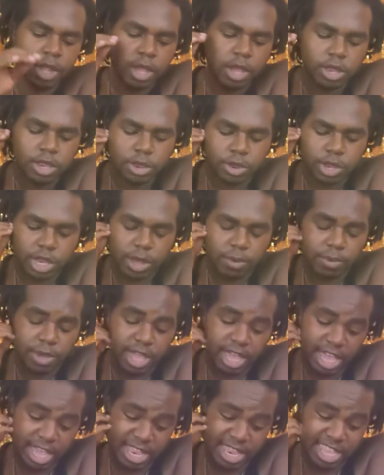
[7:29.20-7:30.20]
So someone
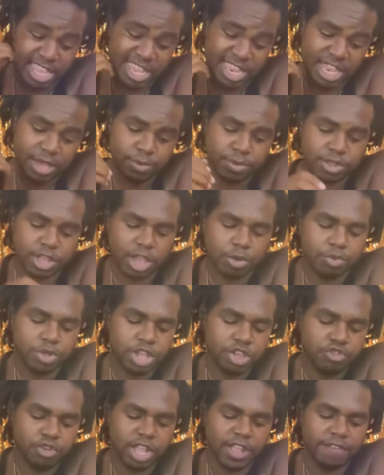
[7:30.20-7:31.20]
can't see that someone's like
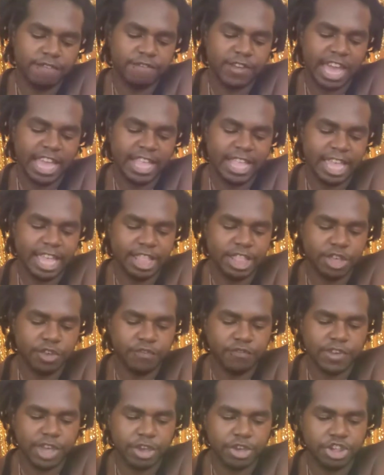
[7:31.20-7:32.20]
really trying to fight to get their
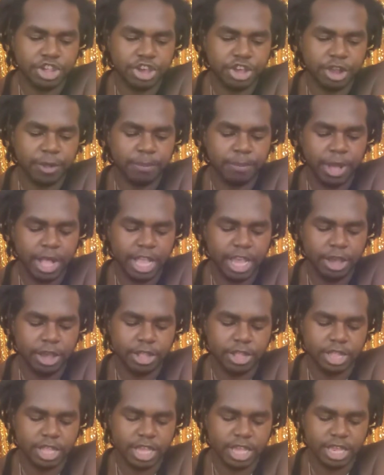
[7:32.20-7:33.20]
fair share of money
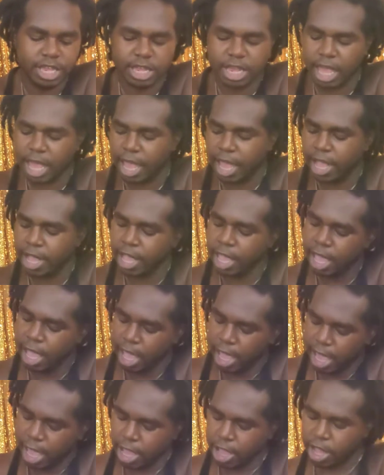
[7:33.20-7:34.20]
on this side.
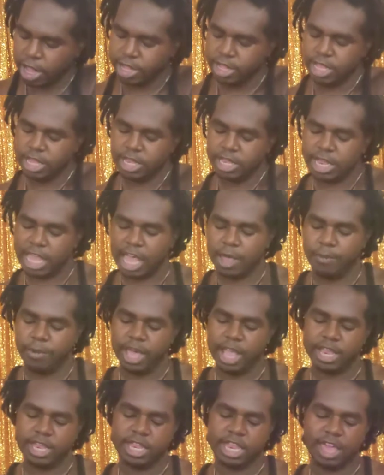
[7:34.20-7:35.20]
And on this side, we
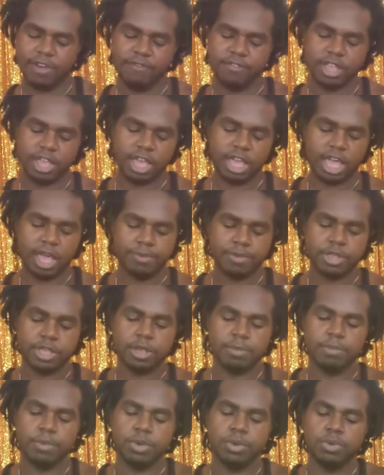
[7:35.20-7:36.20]
got Seven of Cups,
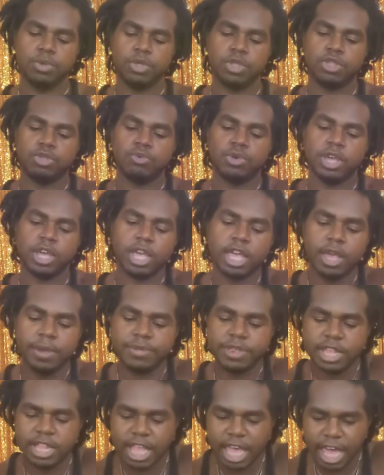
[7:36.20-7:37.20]
the Moon, the Three of
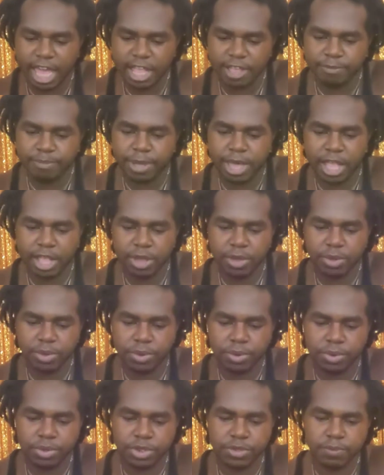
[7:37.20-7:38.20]
Cups, and the Eight of
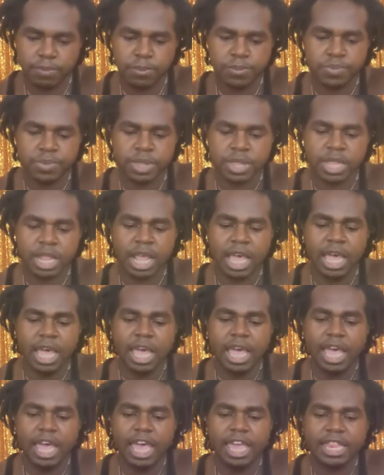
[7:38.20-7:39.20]
Pentacles.
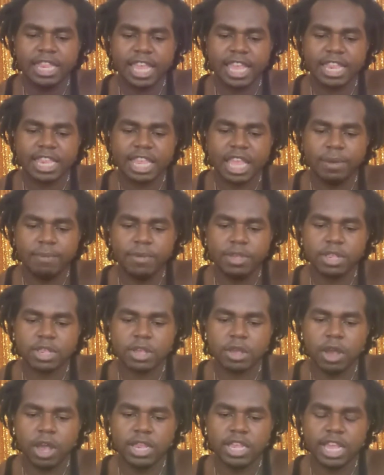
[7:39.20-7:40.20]
It's like someone's
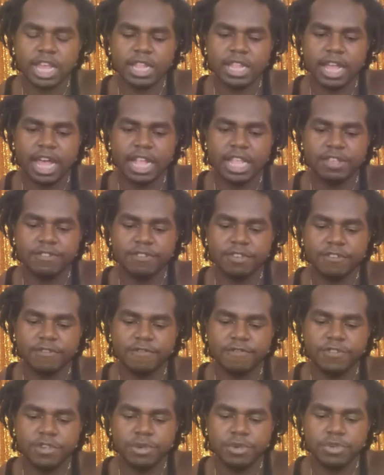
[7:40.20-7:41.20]
causing a lot of
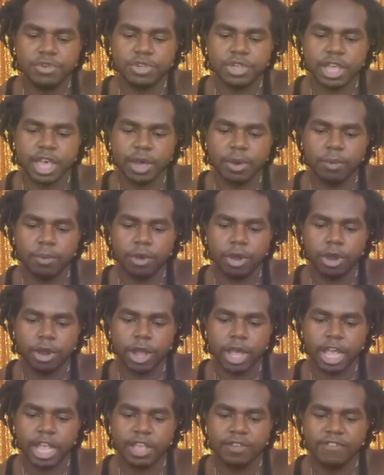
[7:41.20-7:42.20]
confusion at
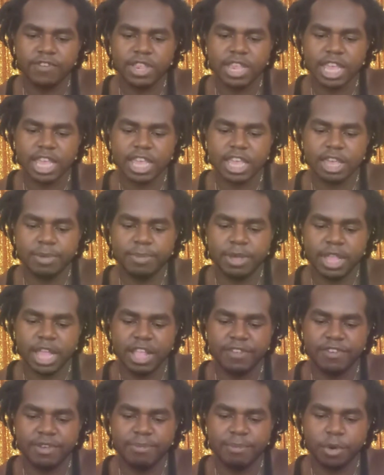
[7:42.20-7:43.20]
work. And it feels like it could be a
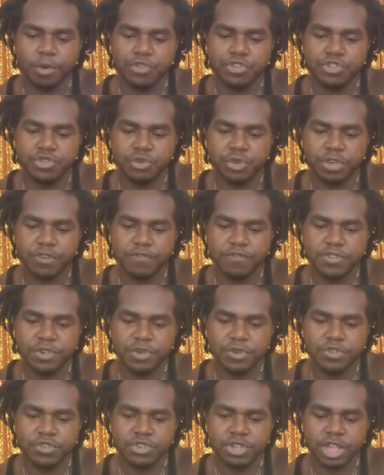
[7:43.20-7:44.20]
lot of emotional
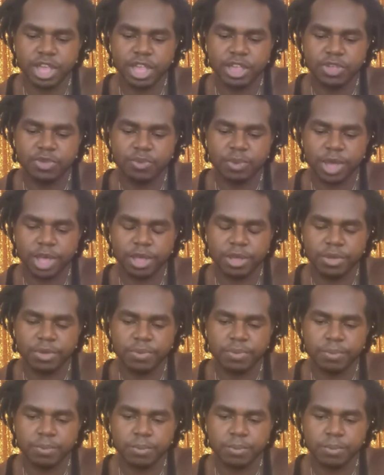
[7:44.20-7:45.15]
confusion as well.